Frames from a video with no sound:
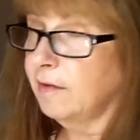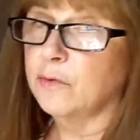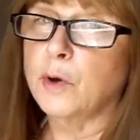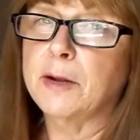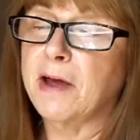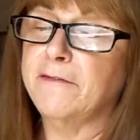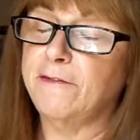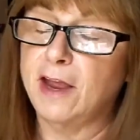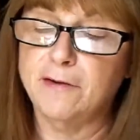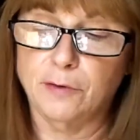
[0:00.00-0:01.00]
is one of my
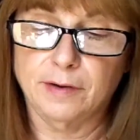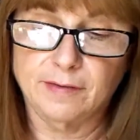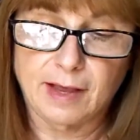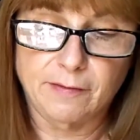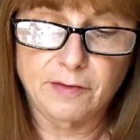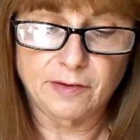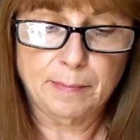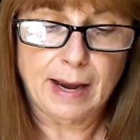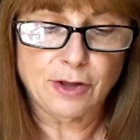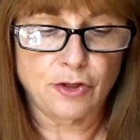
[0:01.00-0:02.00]
favorites out of this
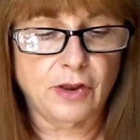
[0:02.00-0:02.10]
batch